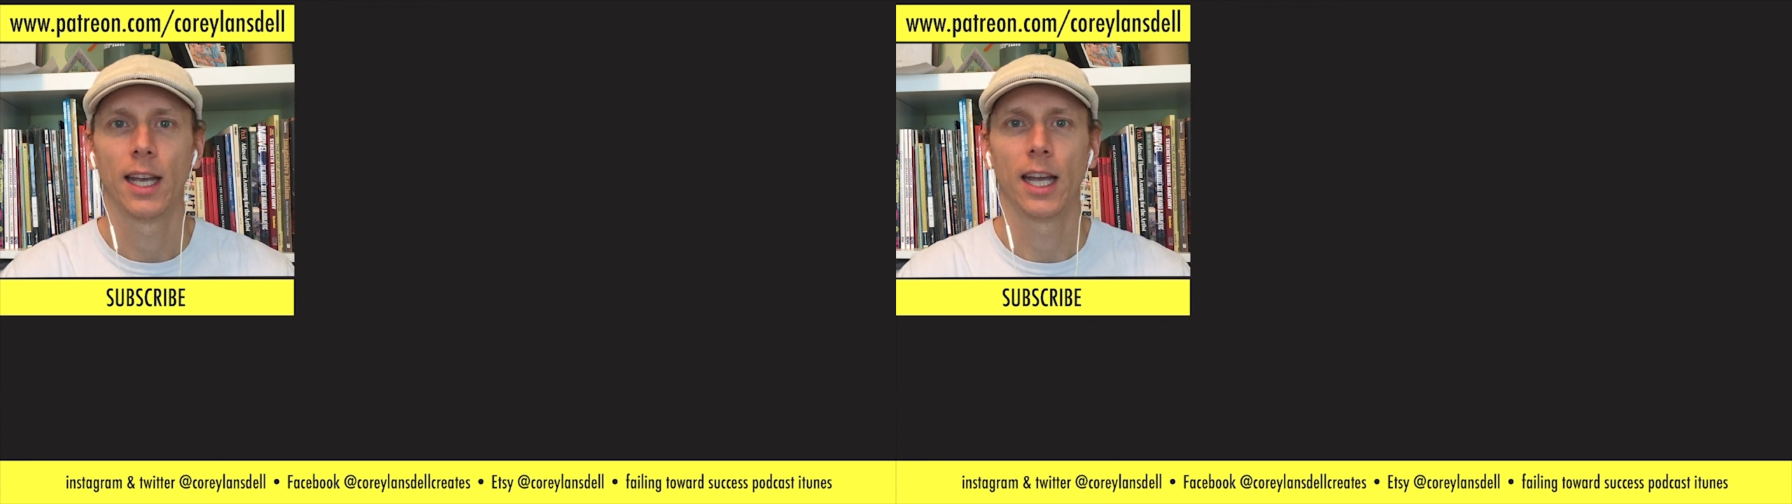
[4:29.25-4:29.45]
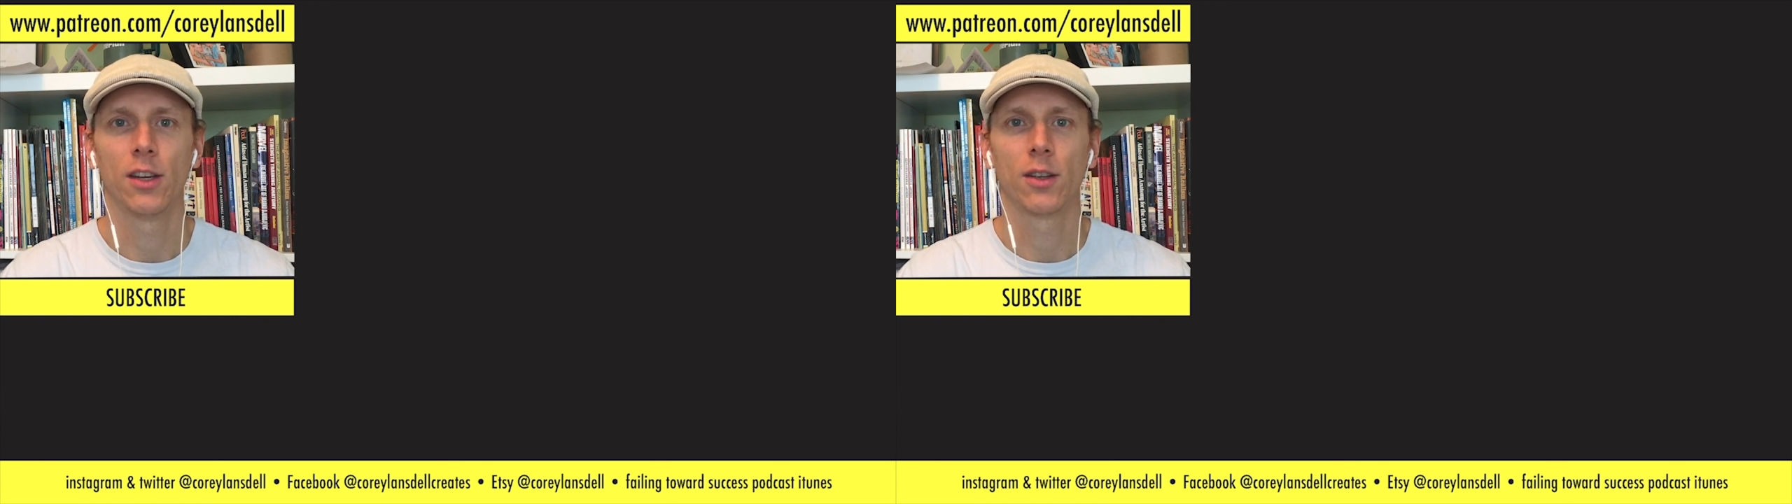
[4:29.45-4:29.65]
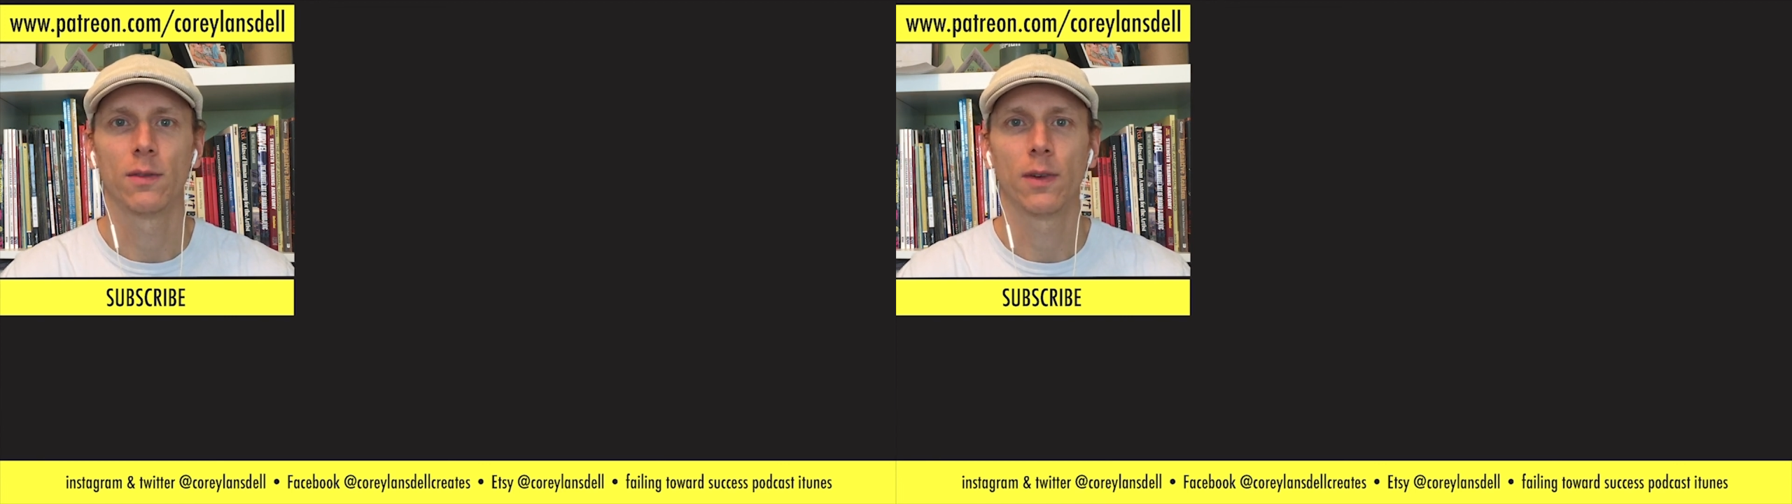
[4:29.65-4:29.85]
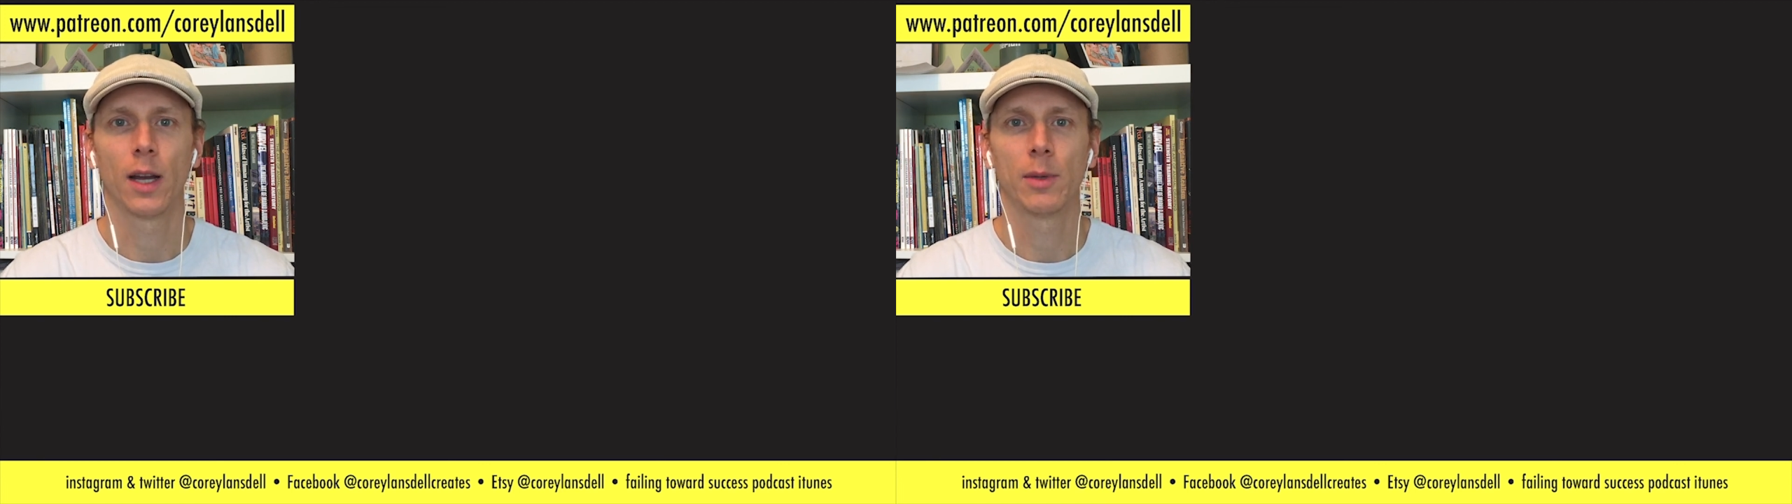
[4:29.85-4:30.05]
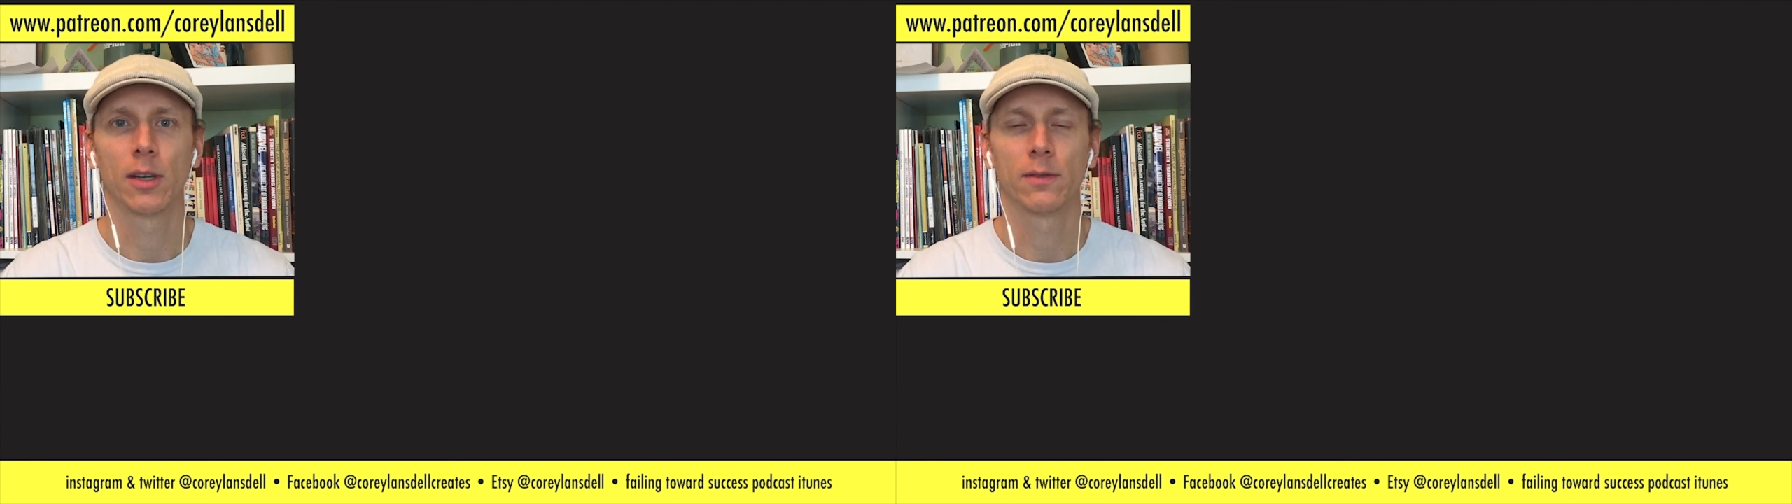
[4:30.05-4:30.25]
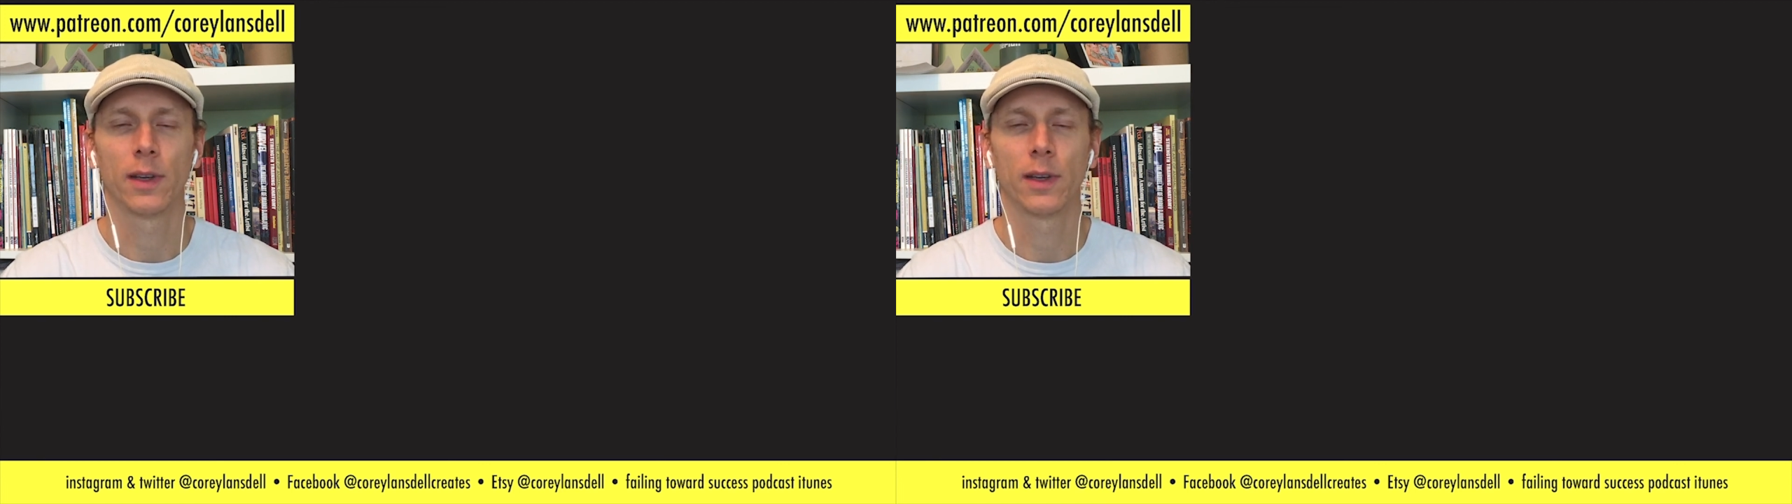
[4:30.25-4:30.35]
and you can find me on